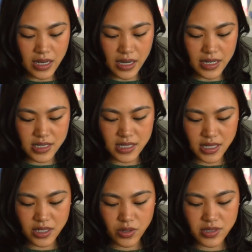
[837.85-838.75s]
I
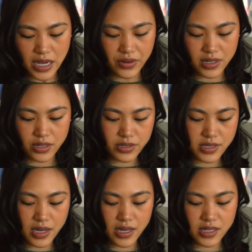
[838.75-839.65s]
did go down a needle
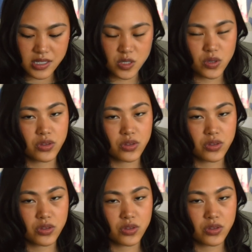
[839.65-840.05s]
size to a